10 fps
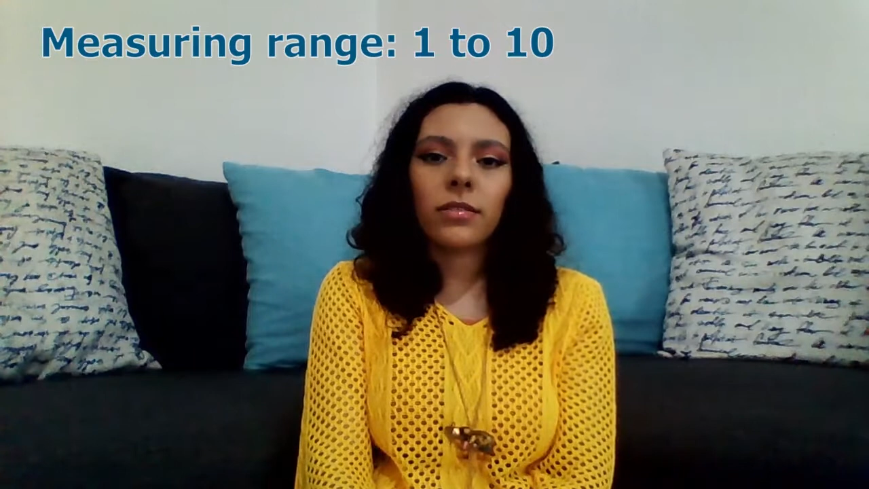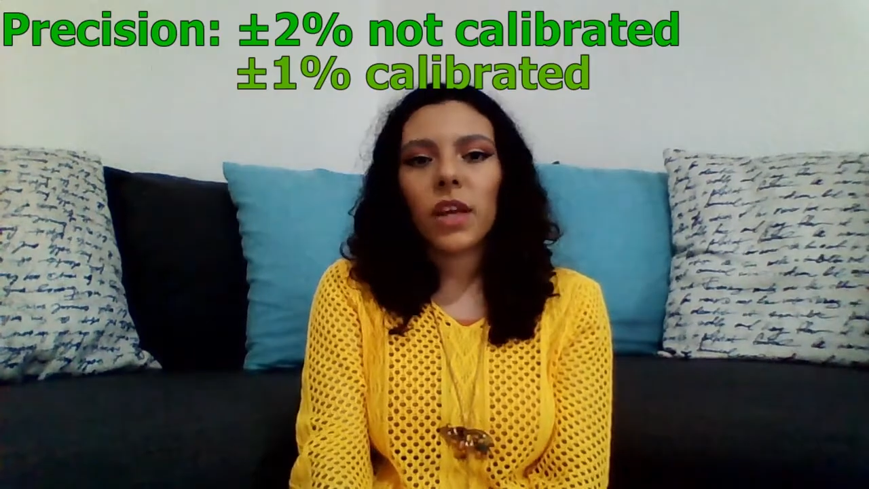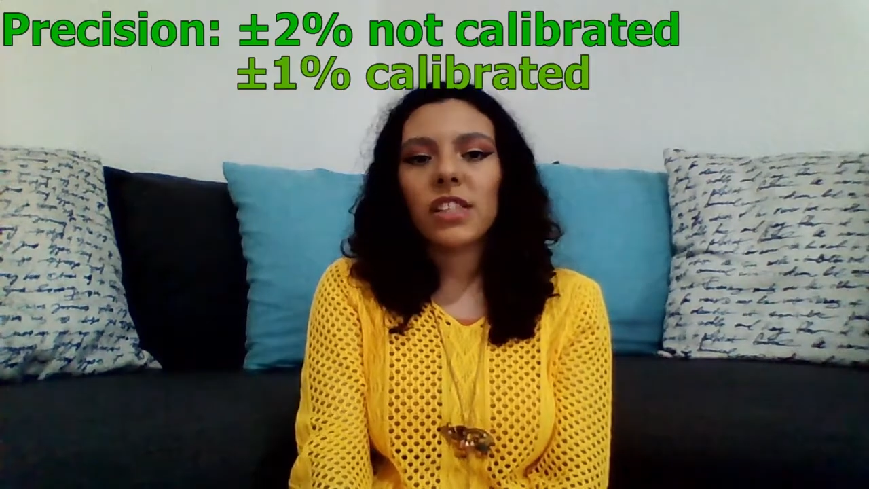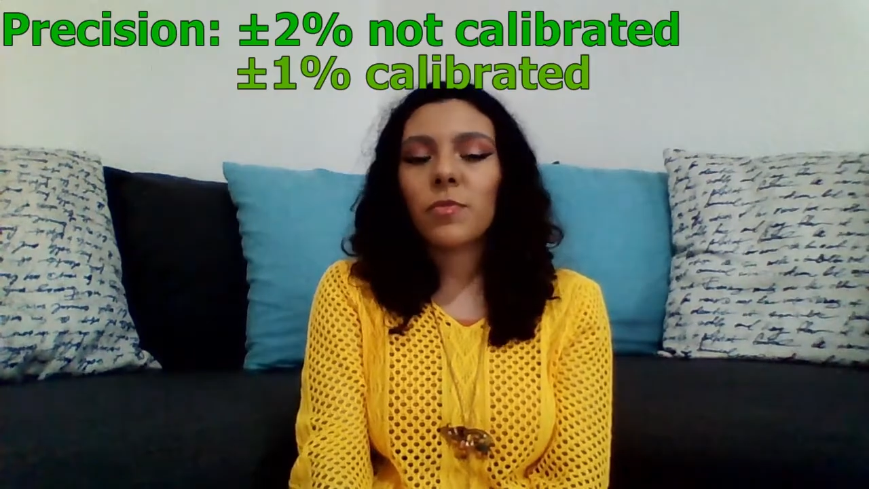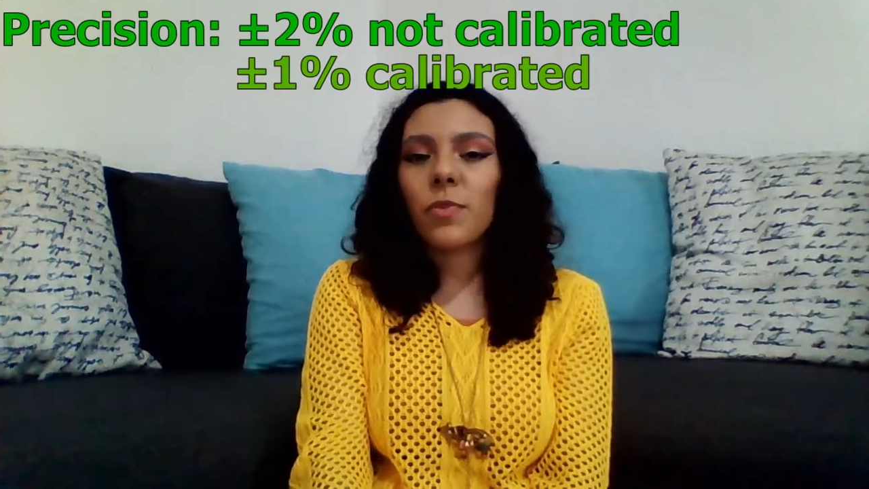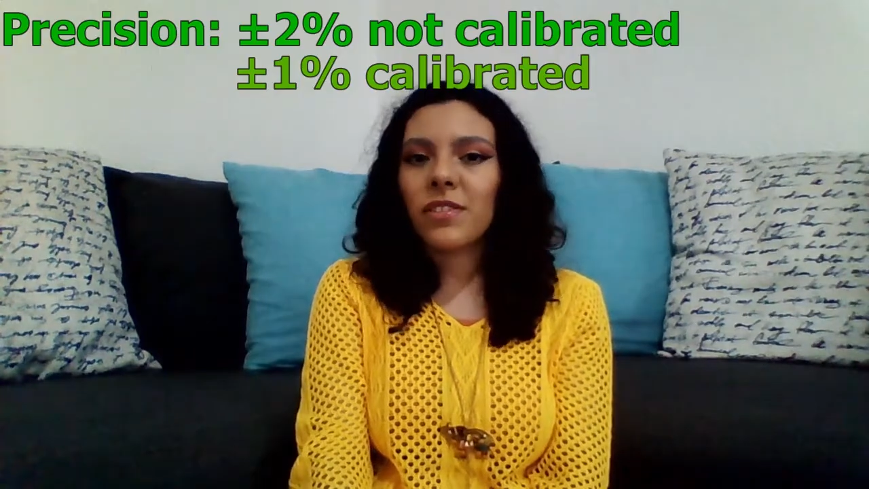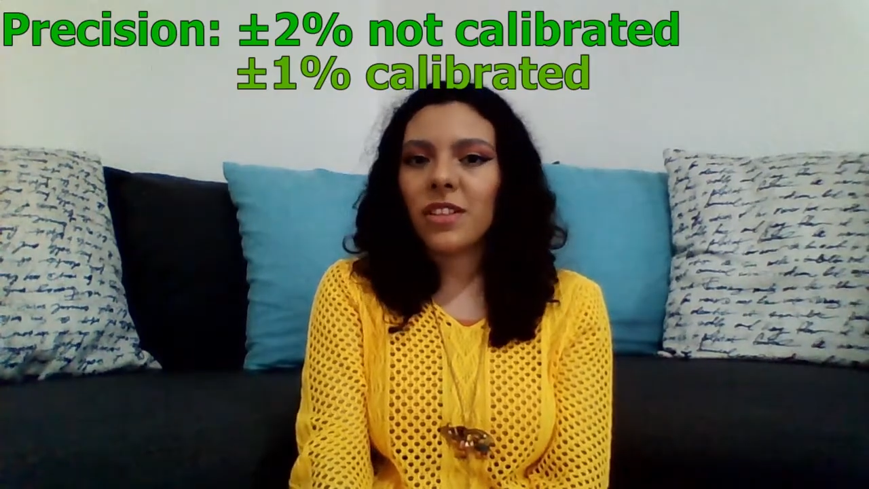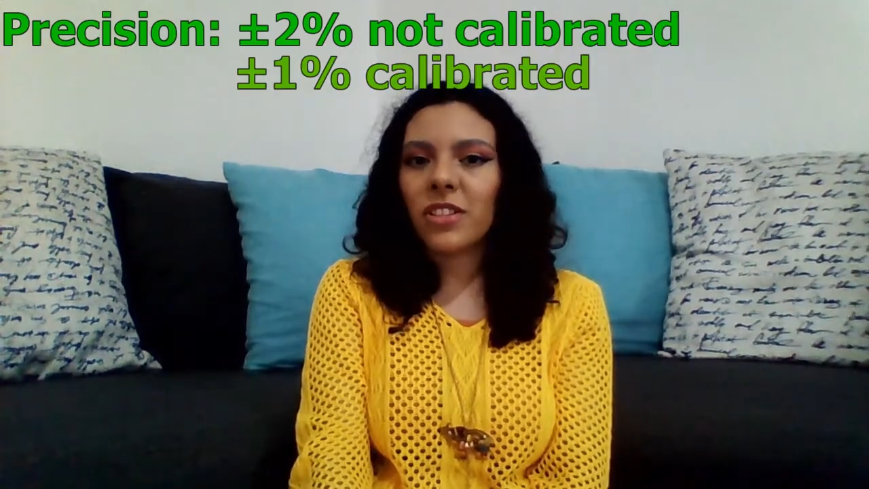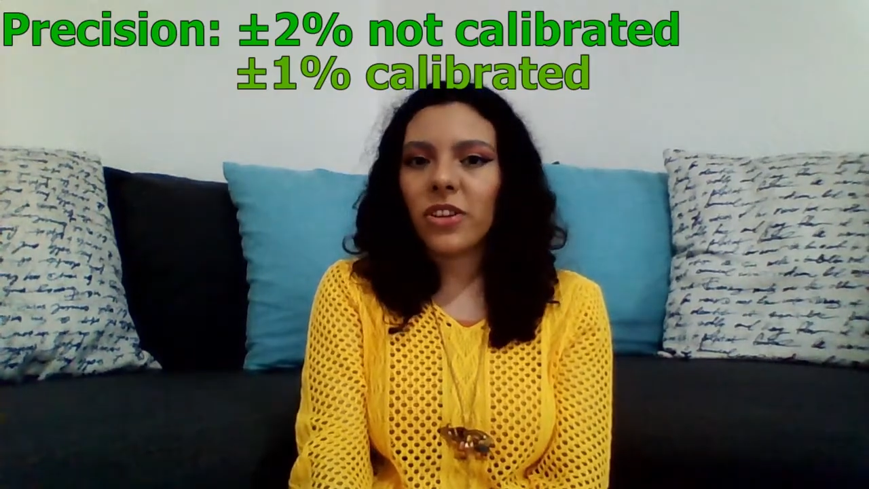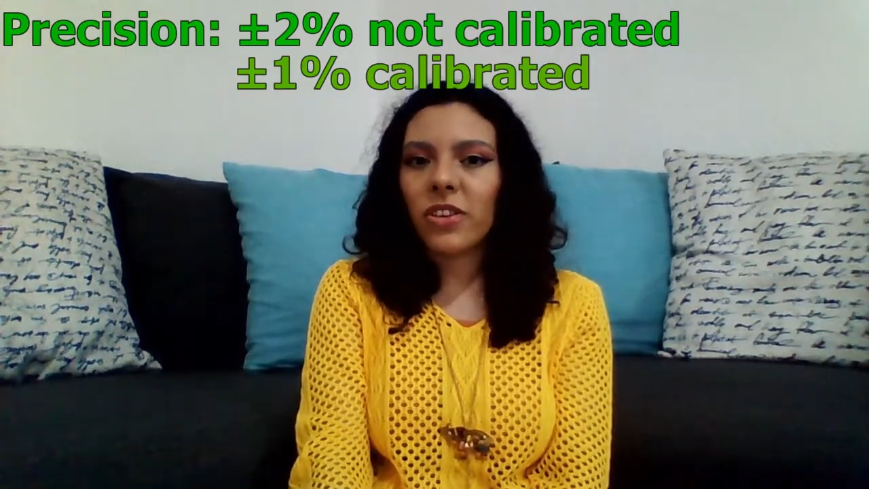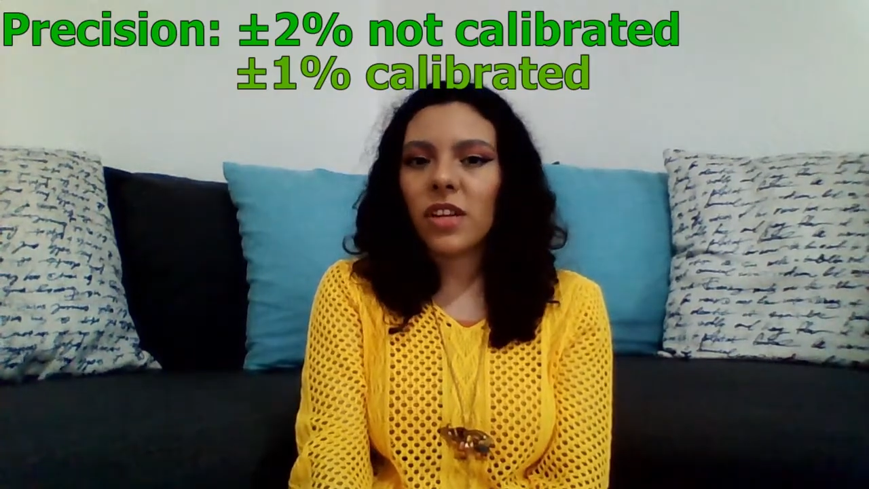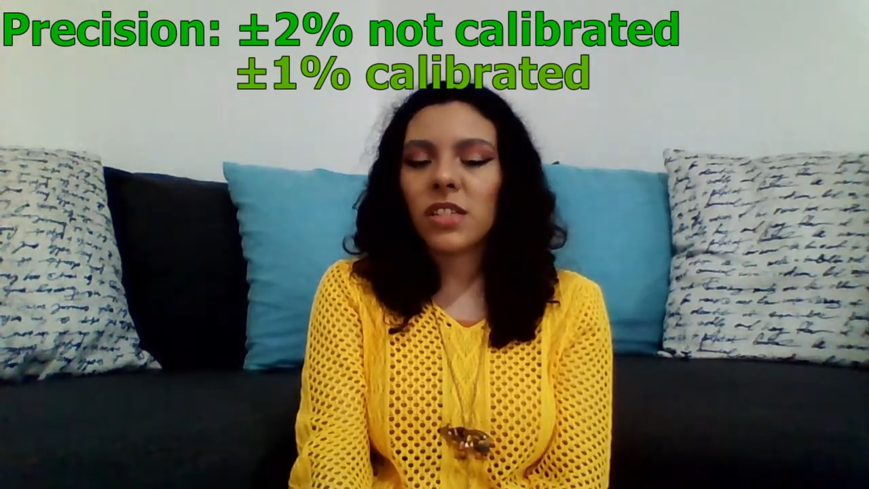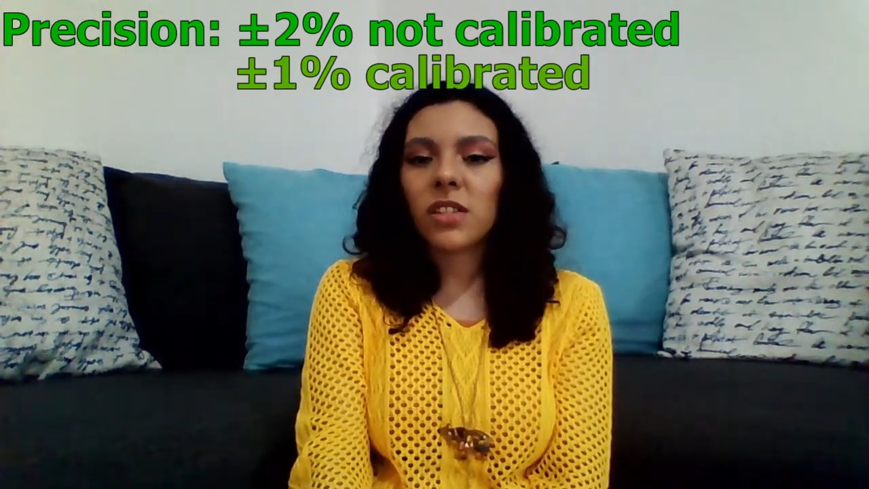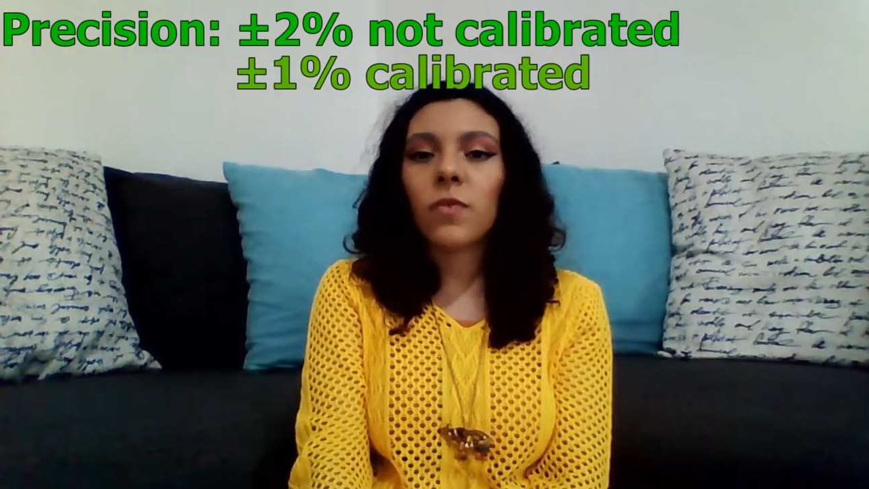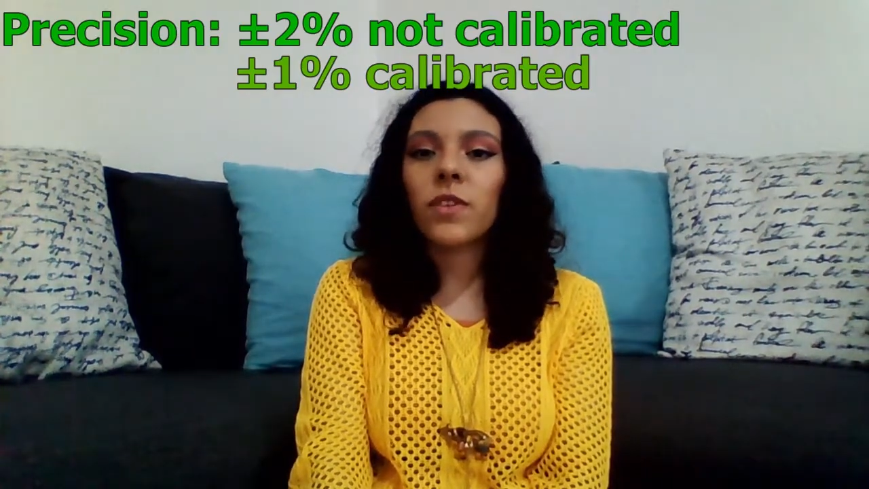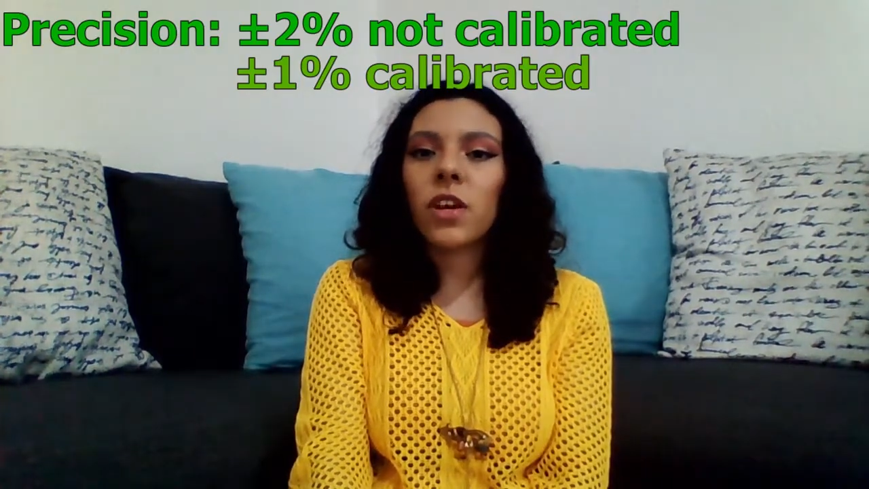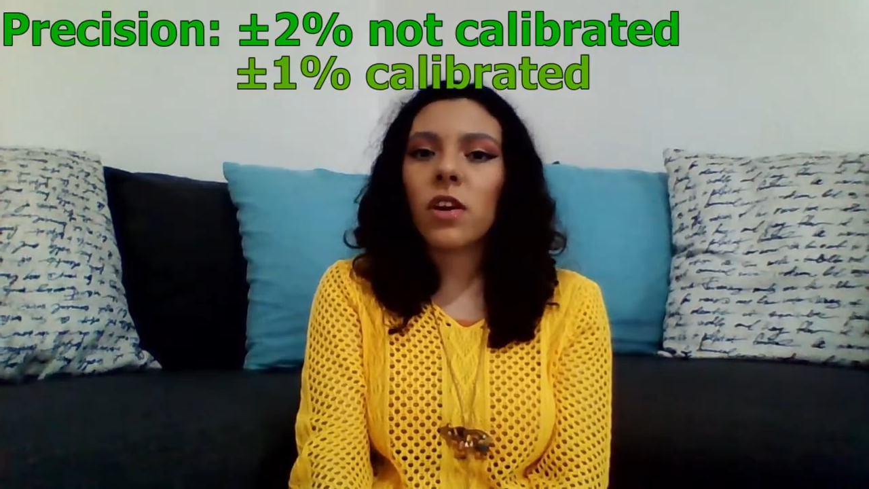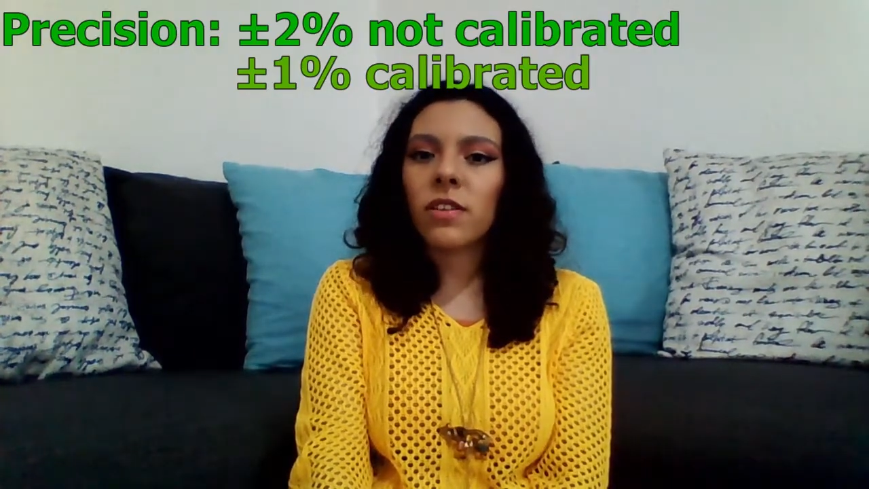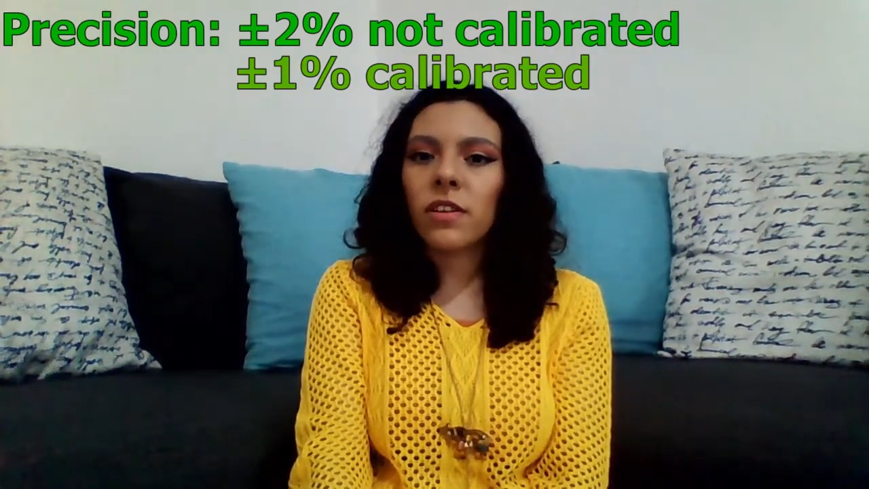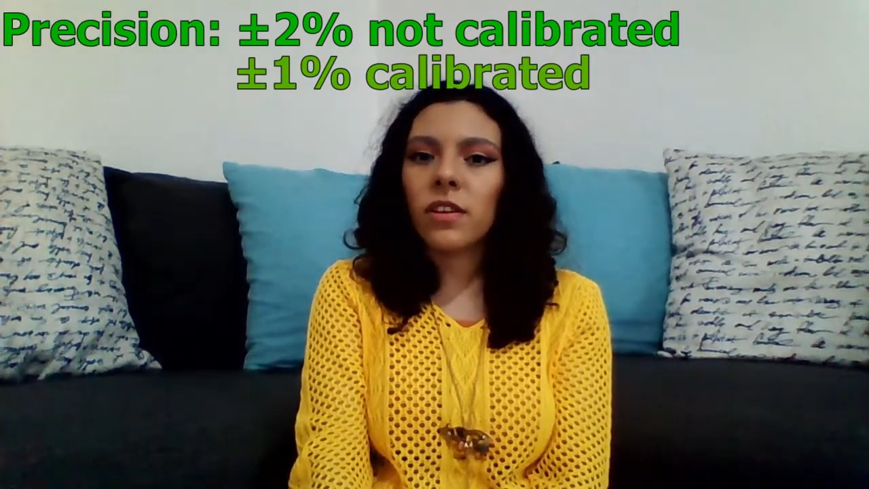Its precision is of the
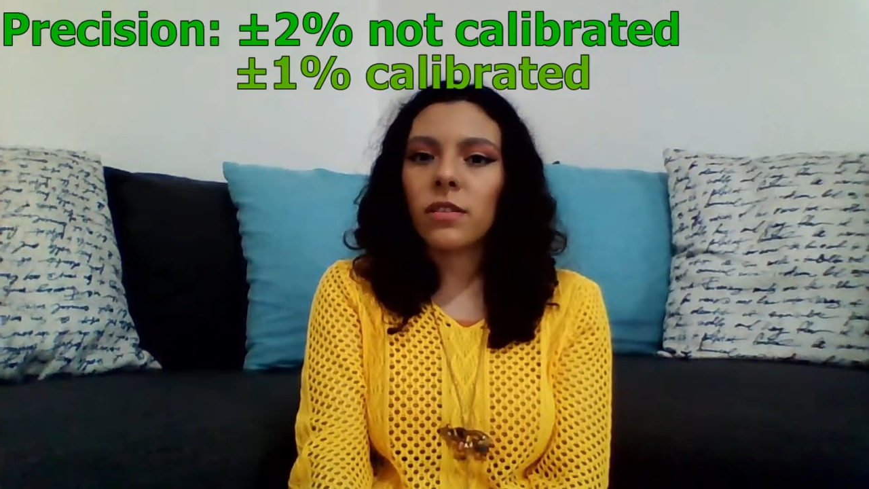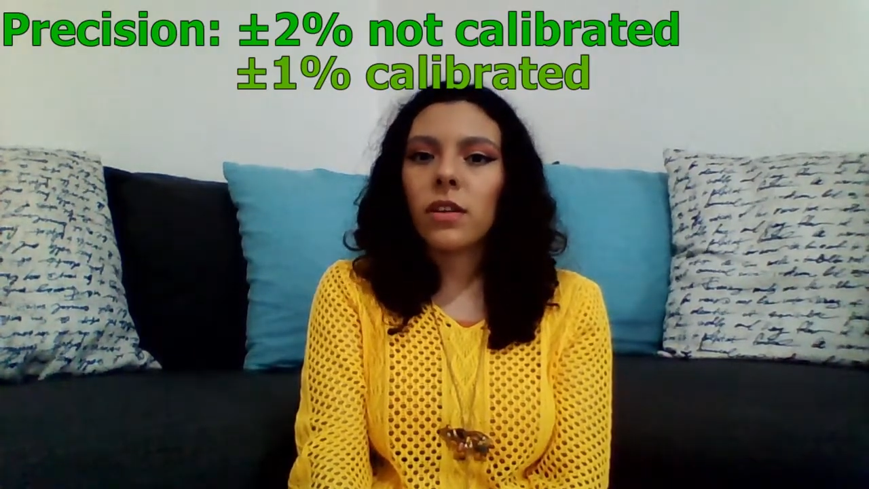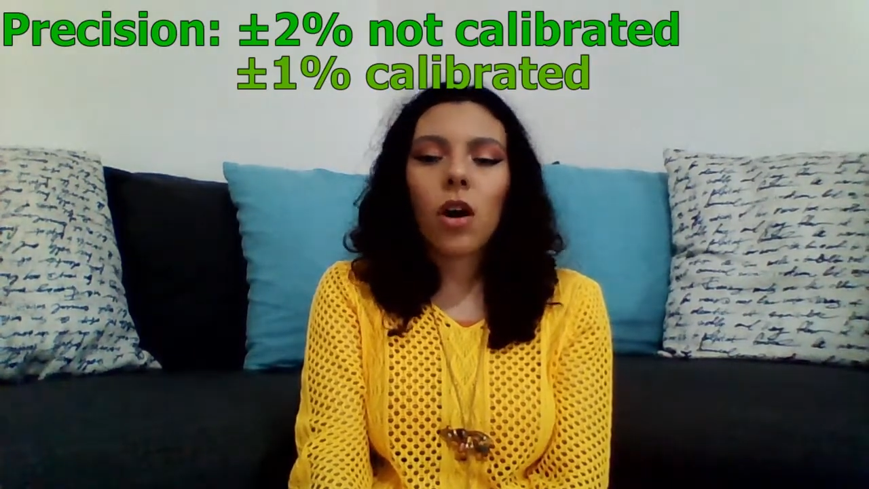order